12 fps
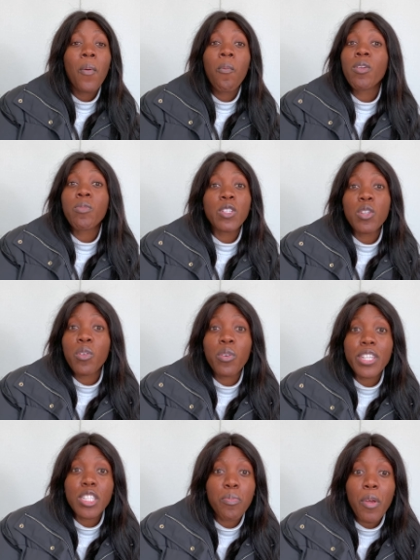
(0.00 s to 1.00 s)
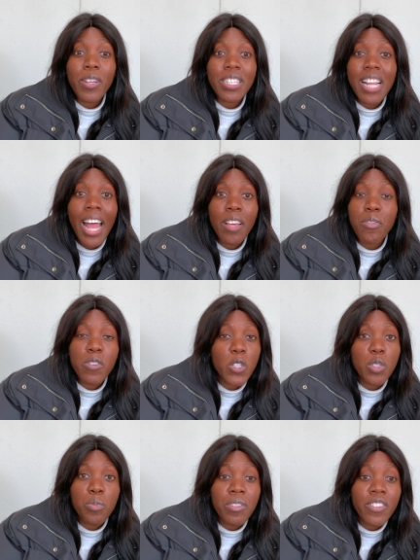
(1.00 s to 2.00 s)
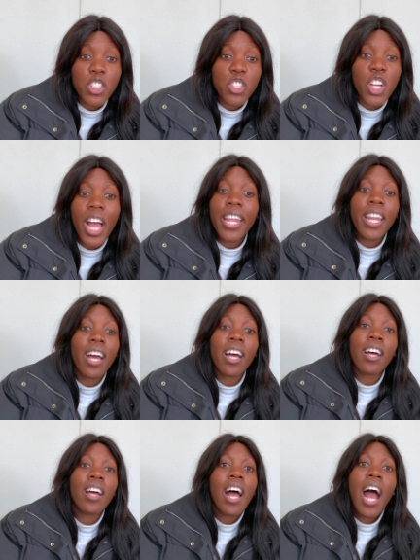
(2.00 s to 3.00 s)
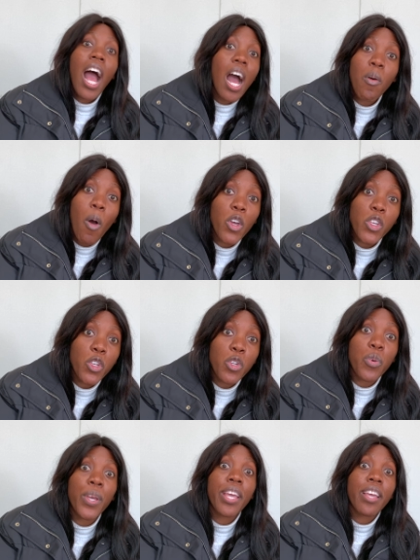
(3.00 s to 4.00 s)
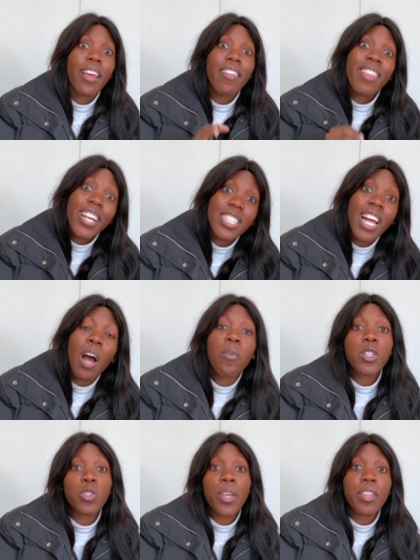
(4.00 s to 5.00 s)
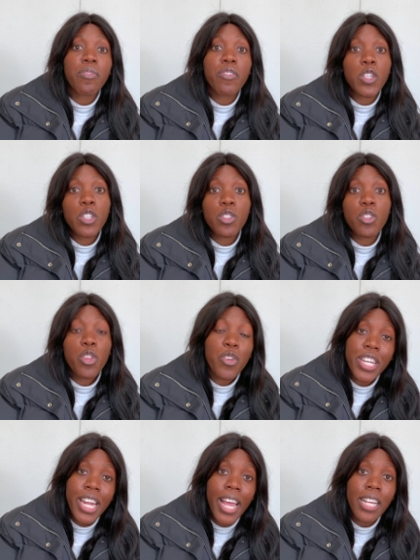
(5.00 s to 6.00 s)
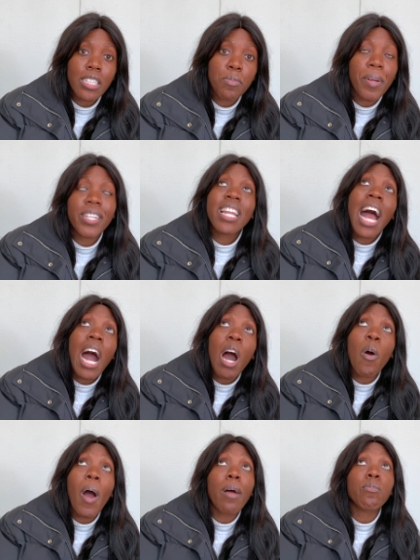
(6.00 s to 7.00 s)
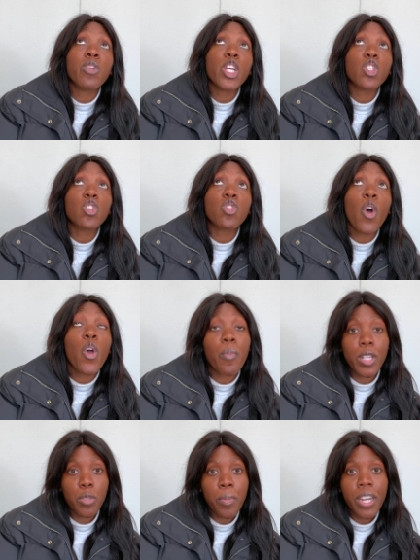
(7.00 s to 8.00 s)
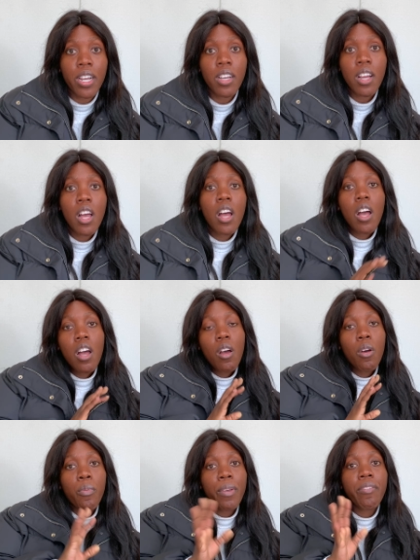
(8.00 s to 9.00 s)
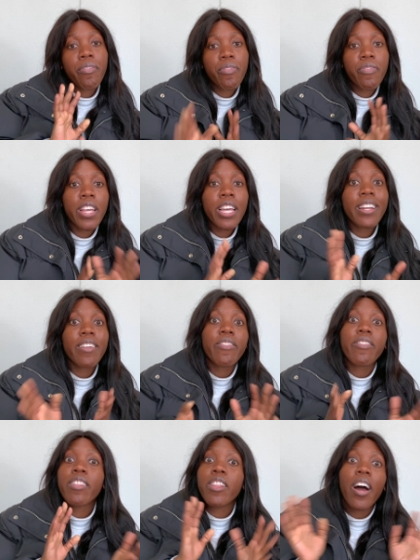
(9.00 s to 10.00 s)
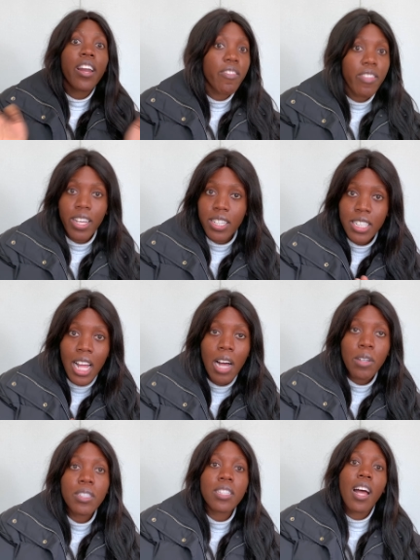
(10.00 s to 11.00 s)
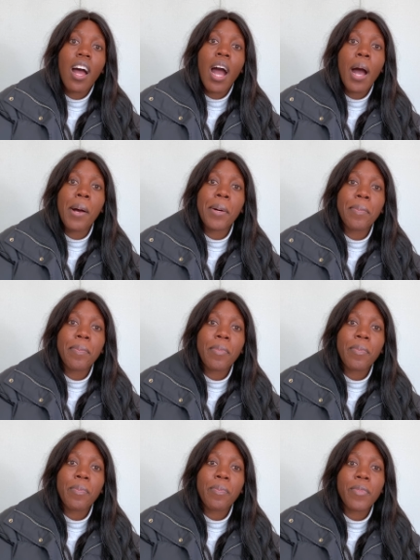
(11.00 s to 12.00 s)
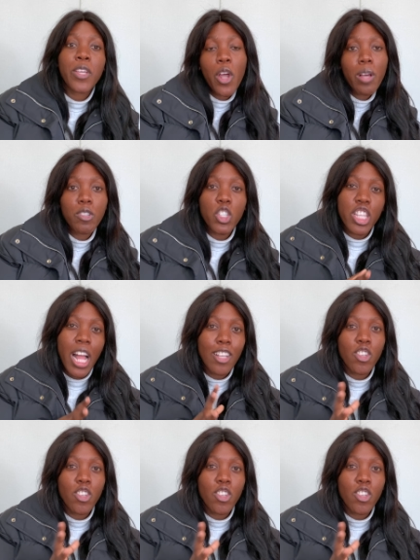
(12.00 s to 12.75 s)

what was your experience like first moving to China? How are you doing? That's how I was doing the first three days, but now I'm doing so much better. We've figured a lot of things out. Um, you know, I'm just now